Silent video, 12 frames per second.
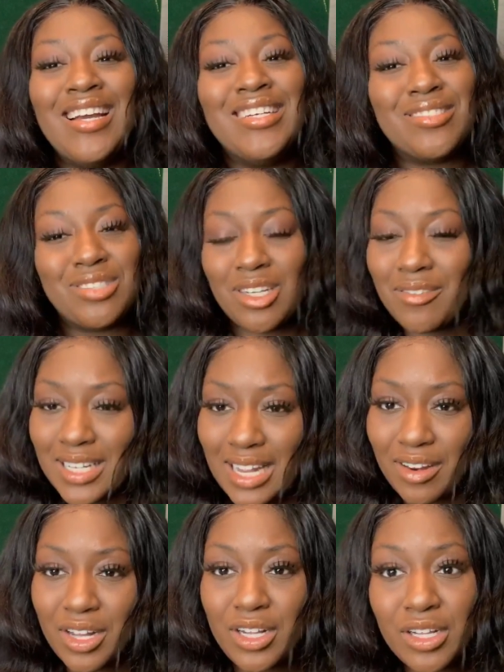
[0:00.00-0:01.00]
So sewing
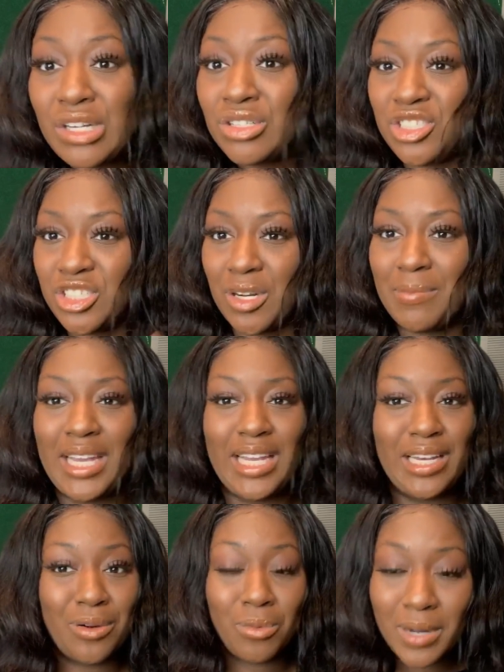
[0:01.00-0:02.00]
down a closure,
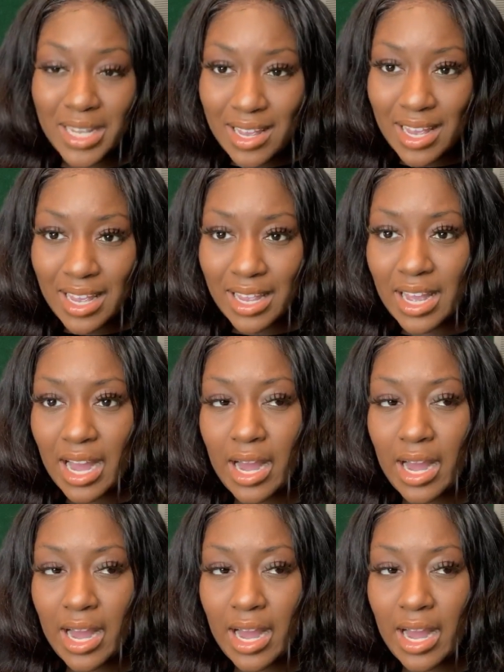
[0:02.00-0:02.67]
making a wig,